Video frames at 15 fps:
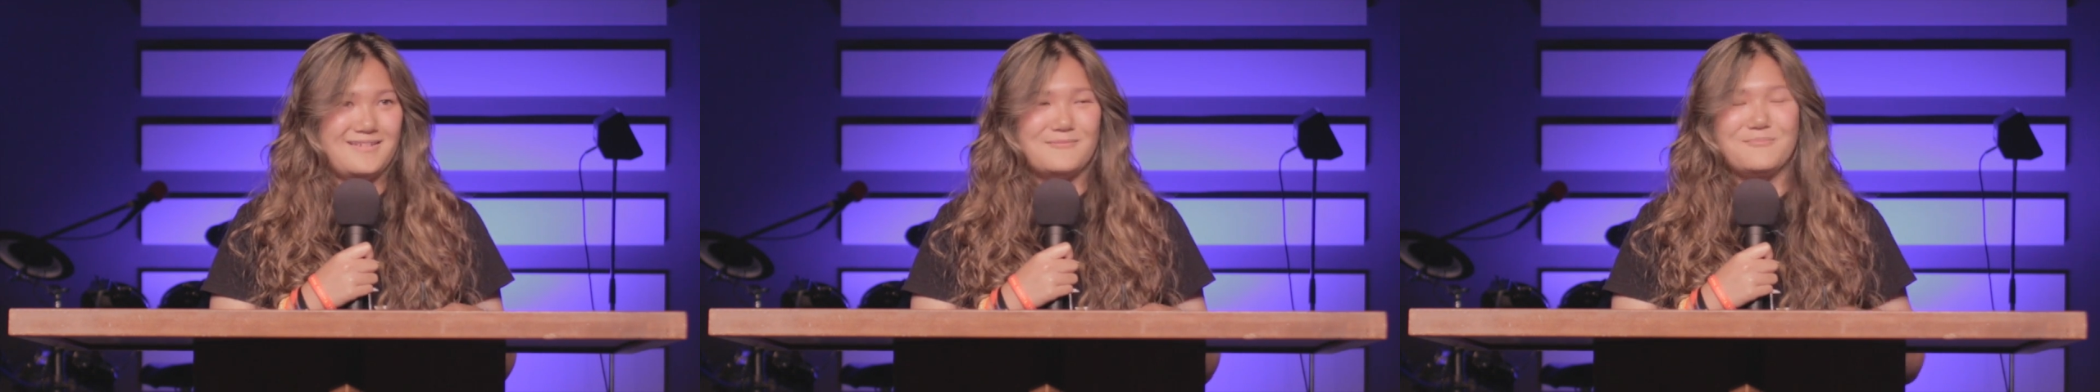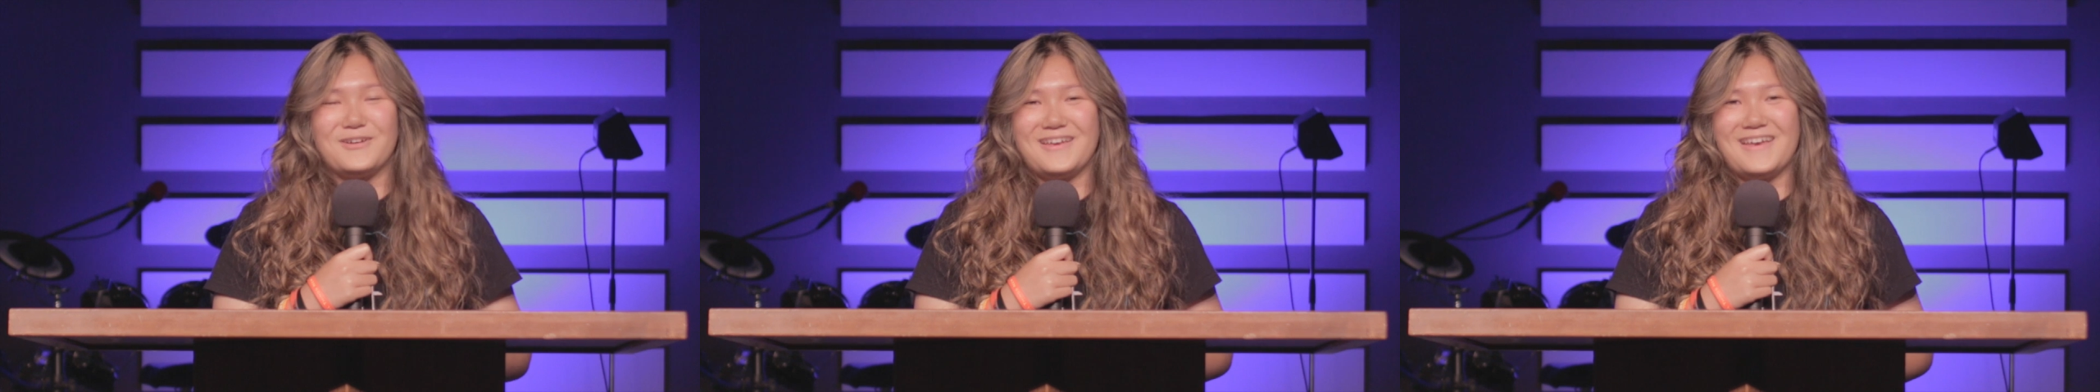
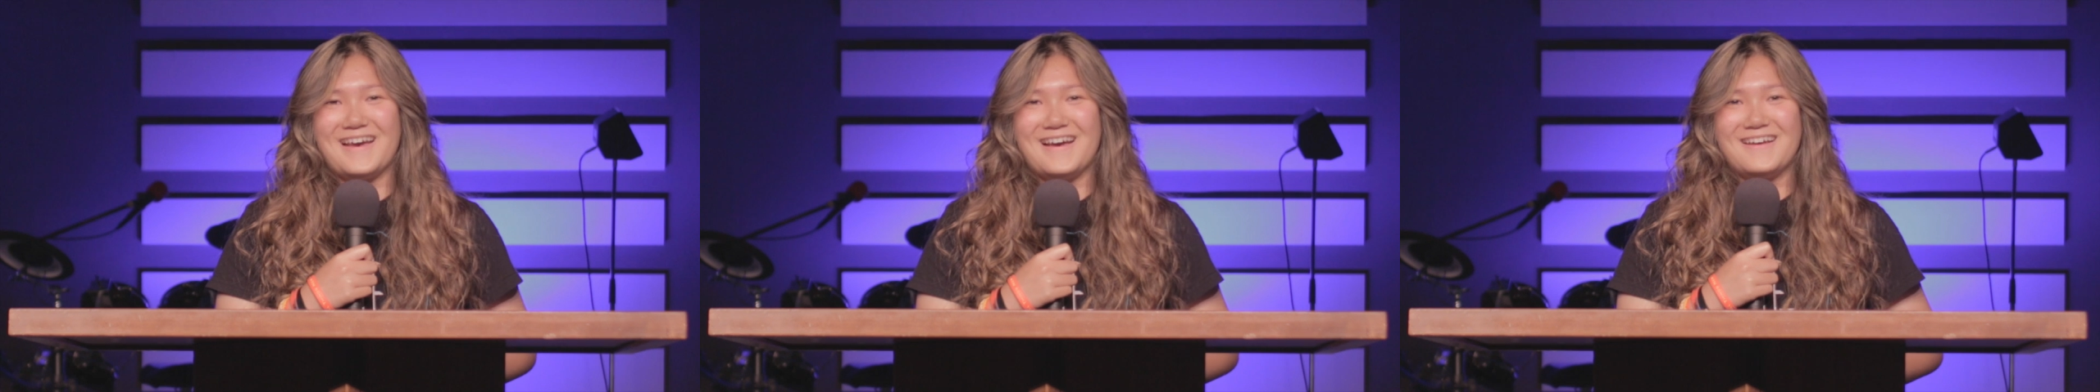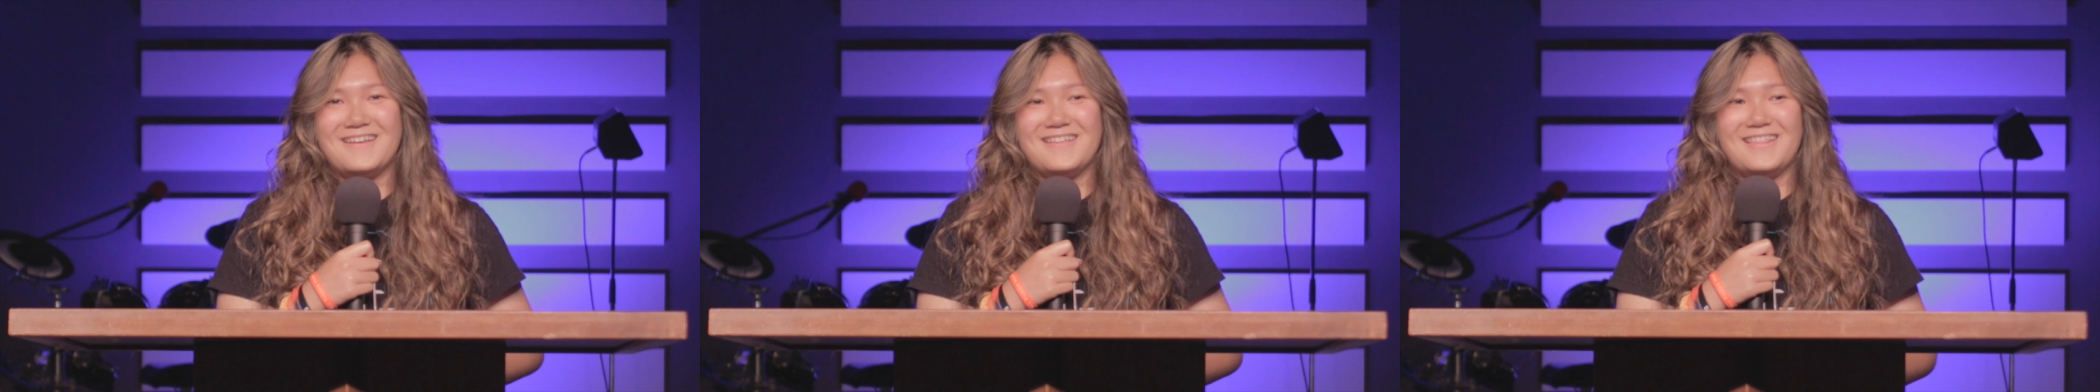But
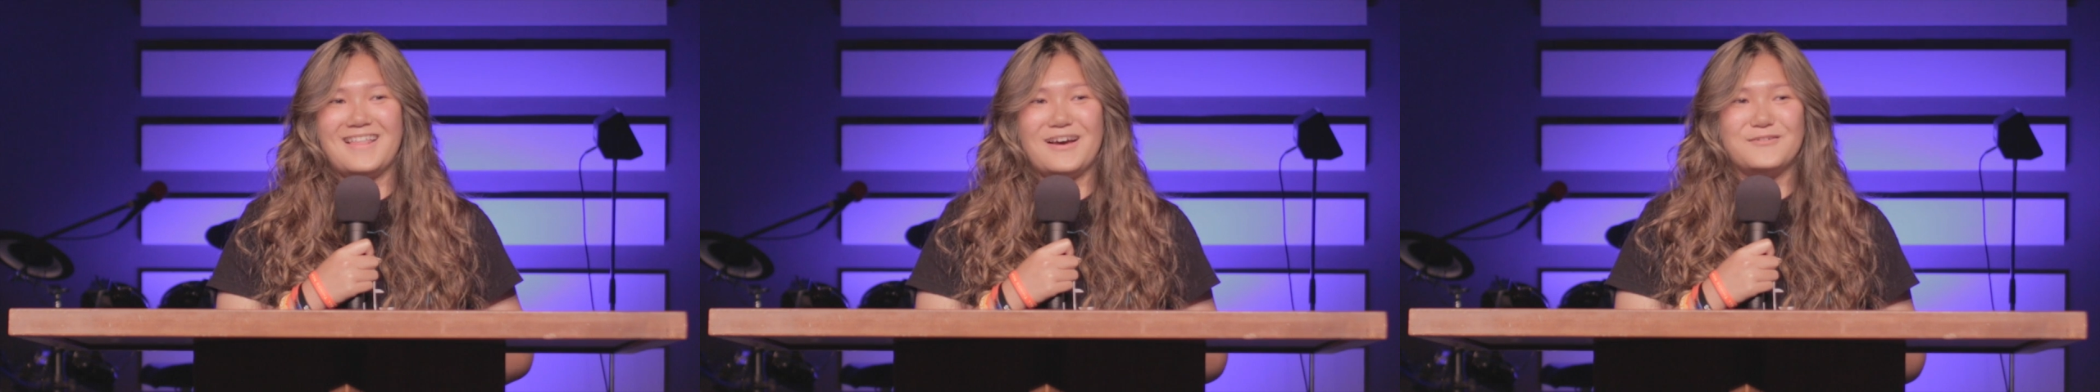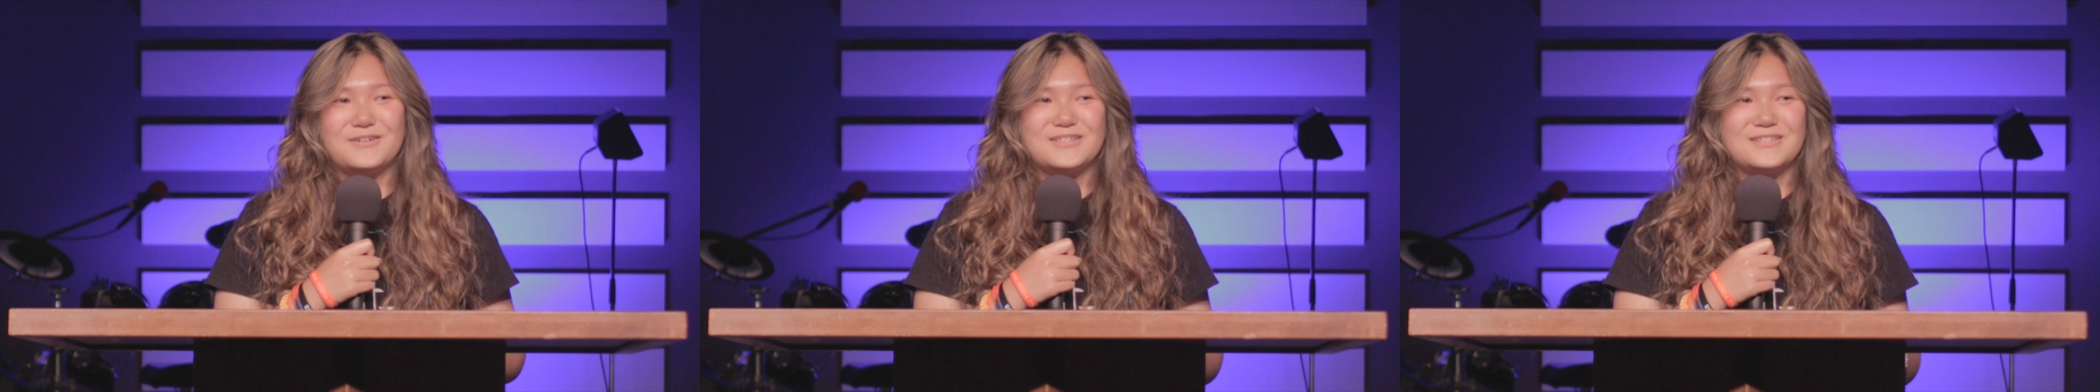yeah,
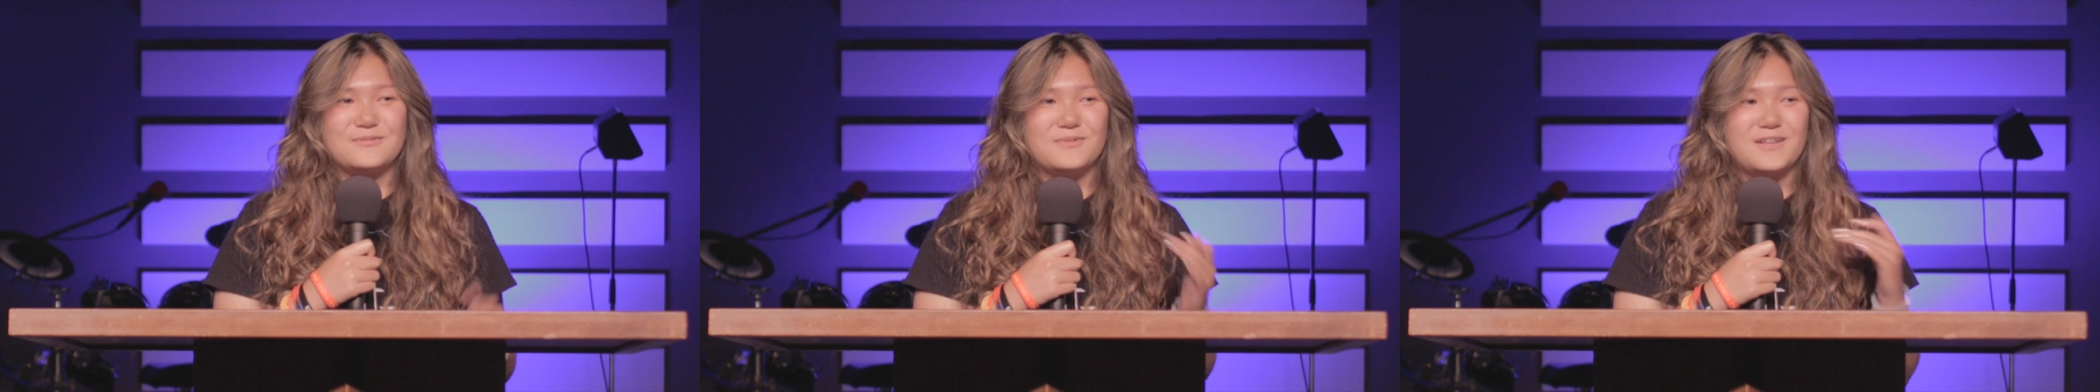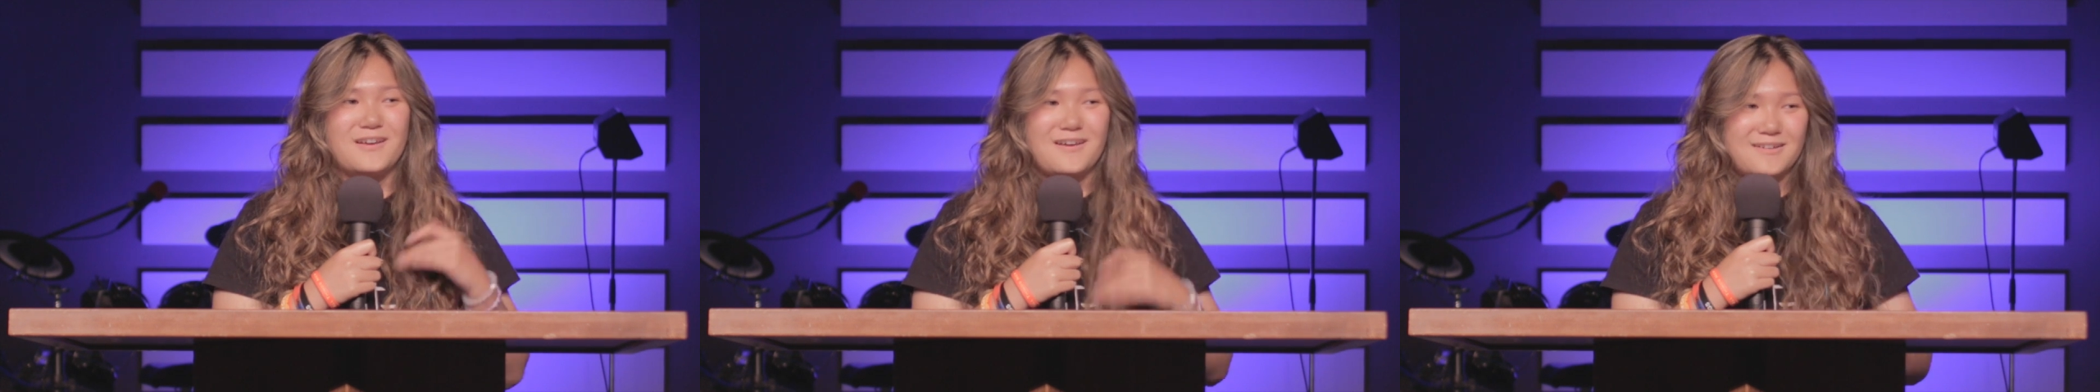that
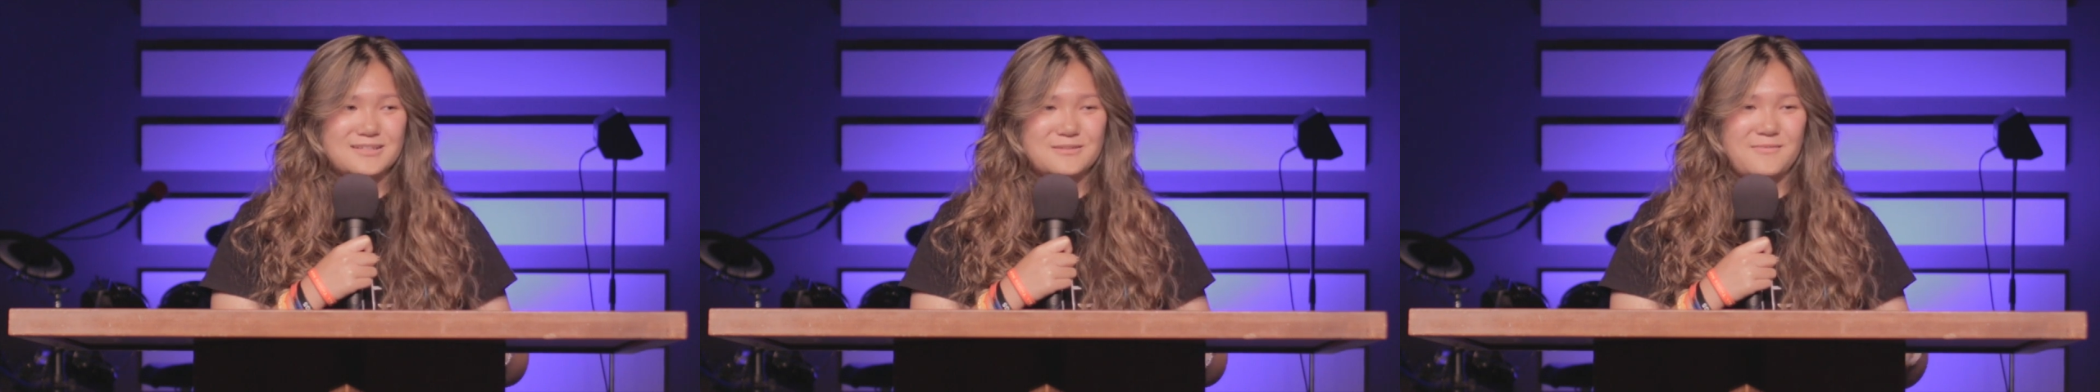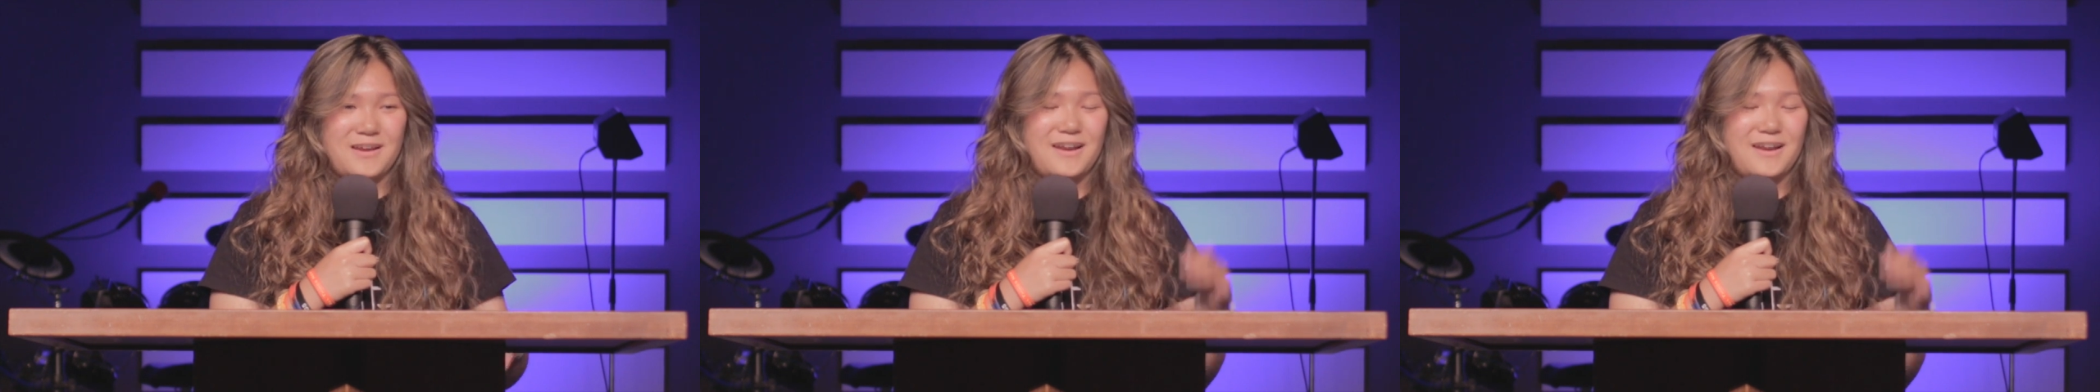was really awesome.